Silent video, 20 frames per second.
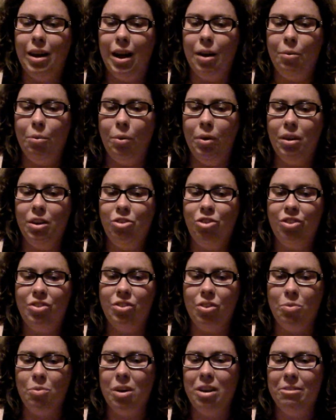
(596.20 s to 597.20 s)
I really just
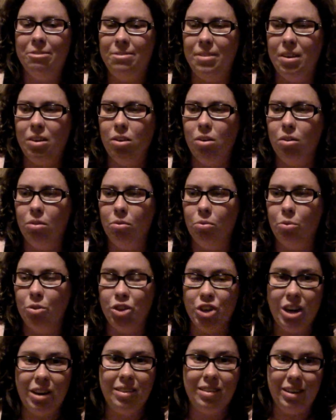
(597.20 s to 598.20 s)
don't want to feel
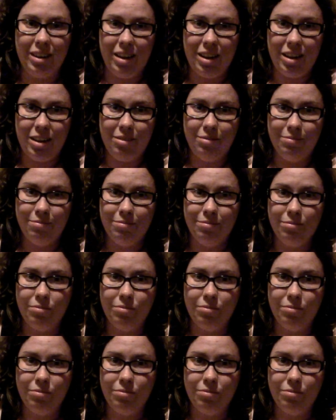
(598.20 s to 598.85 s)
rejected again.